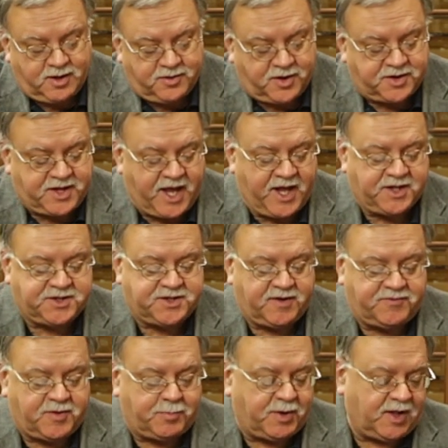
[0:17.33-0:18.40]
The dance
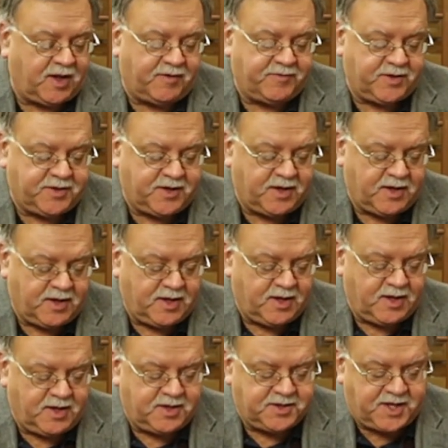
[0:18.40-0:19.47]
of the beloved.
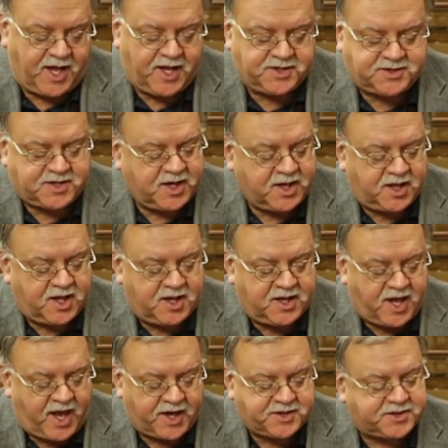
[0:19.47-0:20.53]
Dancing
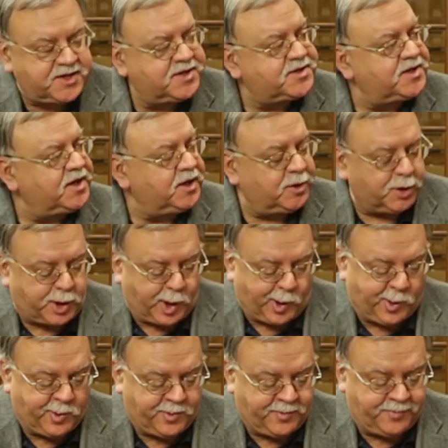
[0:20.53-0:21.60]
in ecstasy you
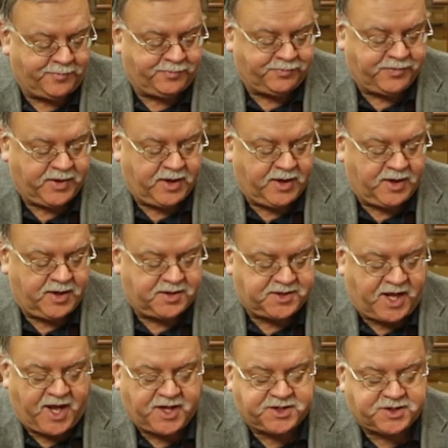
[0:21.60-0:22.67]
go.
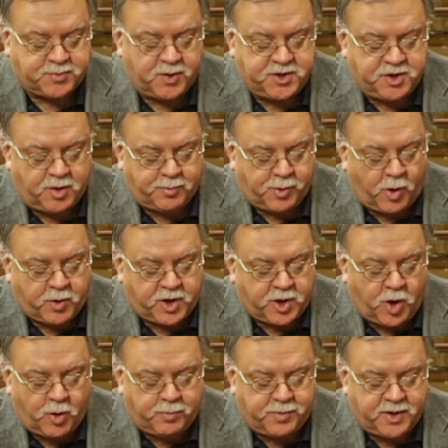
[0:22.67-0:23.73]
Dance when you're broken
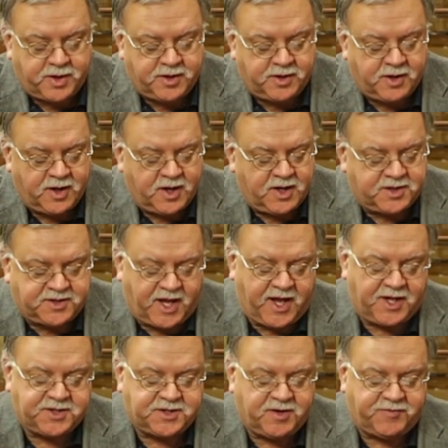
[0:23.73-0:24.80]
open.
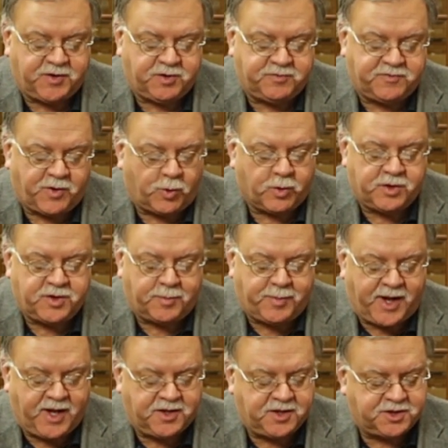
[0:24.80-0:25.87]
Dance if you've torn the
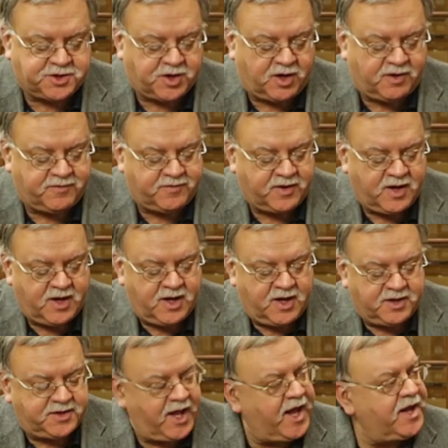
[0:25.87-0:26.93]
bandage off.
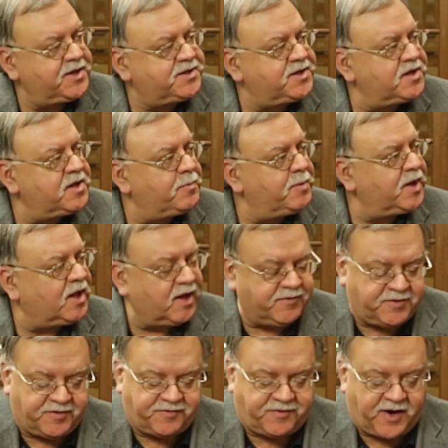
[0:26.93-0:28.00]
Dance in the middle
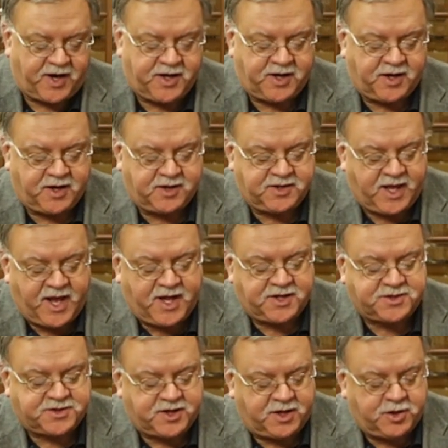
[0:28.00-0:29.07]
of the fighting.
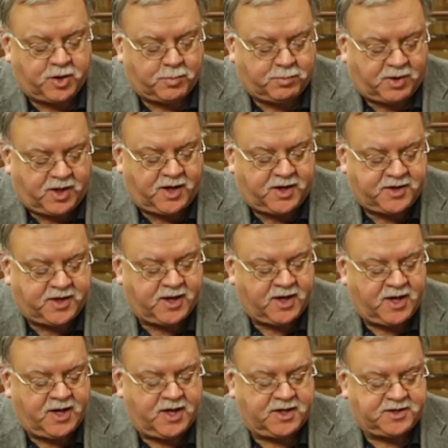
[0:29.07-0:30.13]
Dance in your blood.
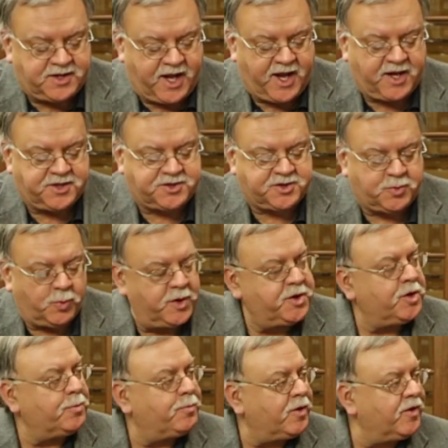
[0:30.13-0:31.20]
Dance when
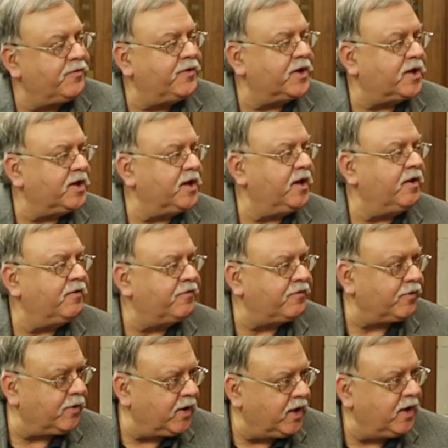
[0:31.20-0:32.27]
you're perfectly
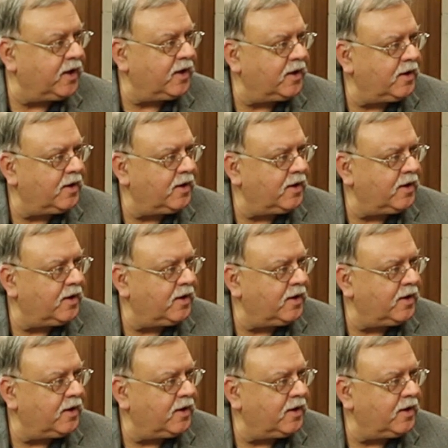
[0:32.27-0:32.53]
free.